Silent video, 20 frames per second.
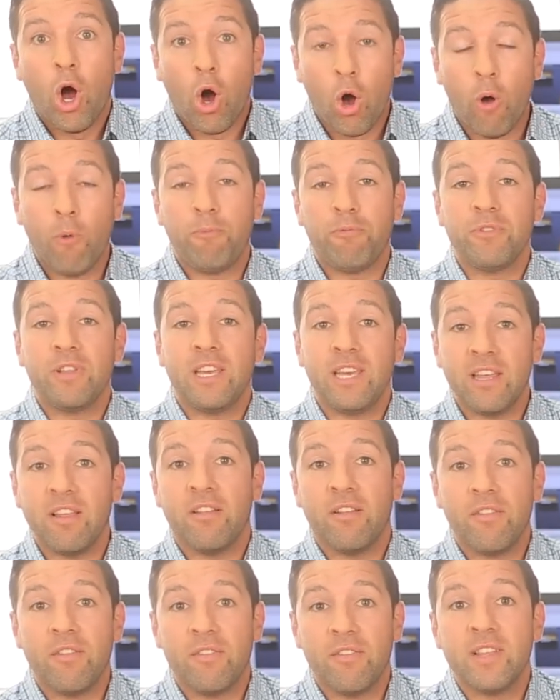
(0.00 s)

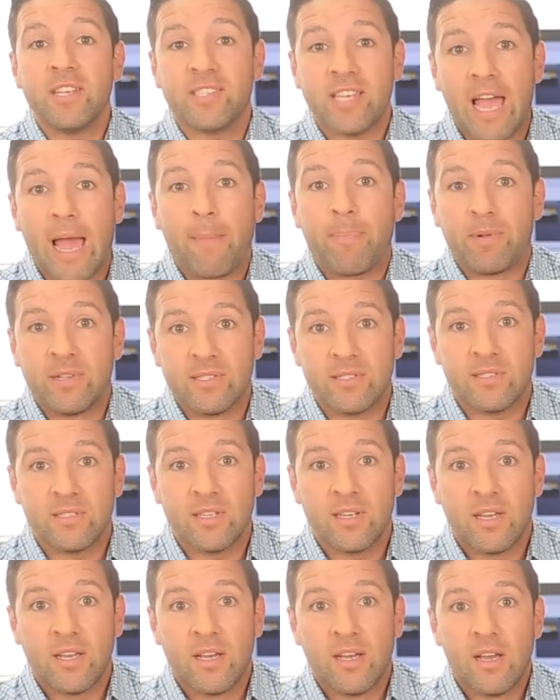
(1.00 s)
Hopefully this
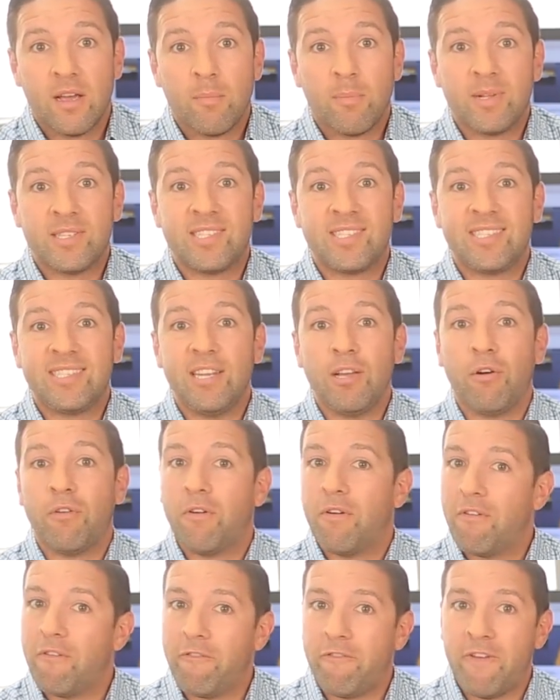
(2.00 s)
happens, but
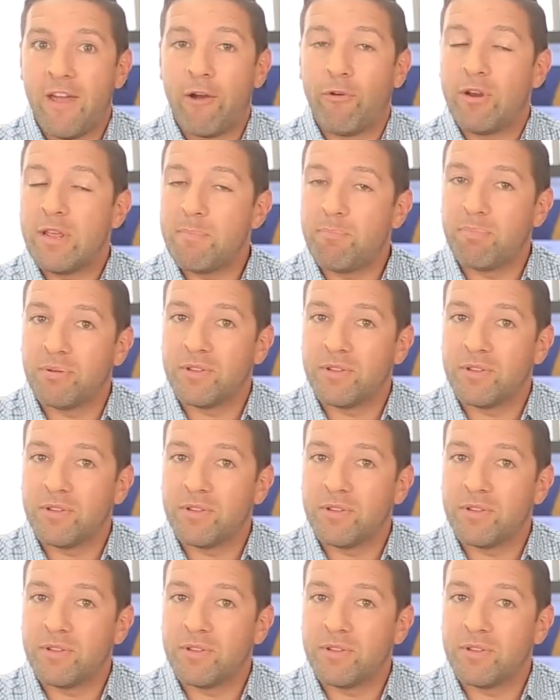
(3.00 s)
still very